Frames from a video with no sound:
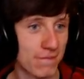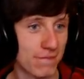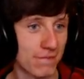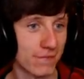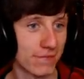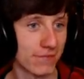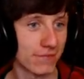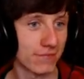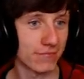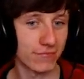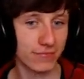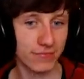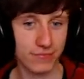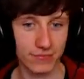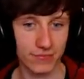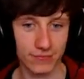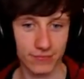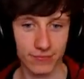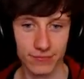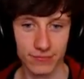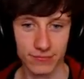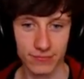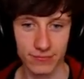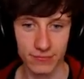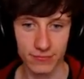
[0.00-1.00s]

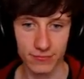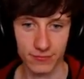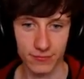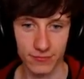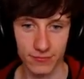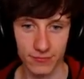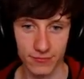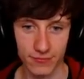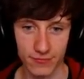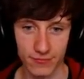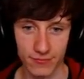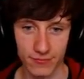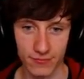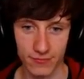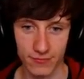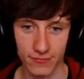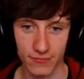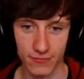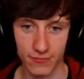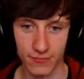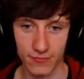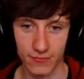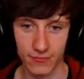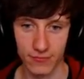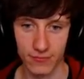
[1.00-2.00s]

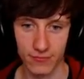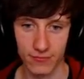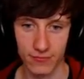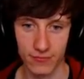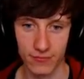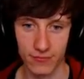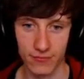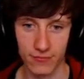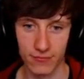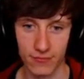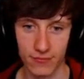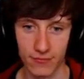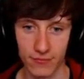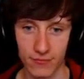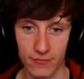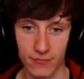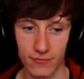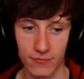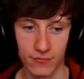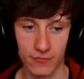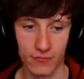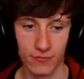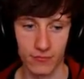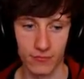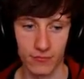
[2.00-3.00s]

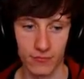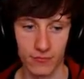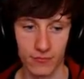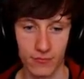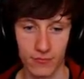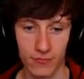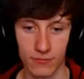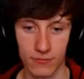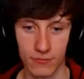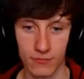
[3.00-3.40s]
Nothing is said.